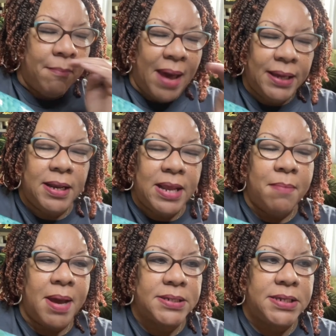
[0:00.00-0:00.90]
Back in the day,
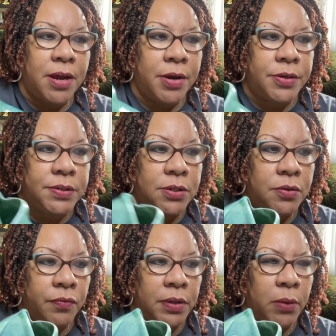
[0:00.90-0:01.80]
Maxera used to
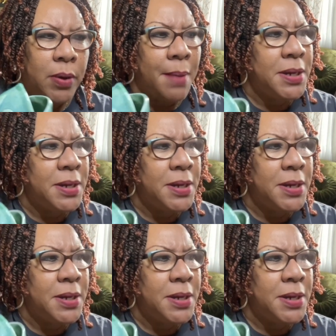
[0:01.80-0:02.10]
do really well.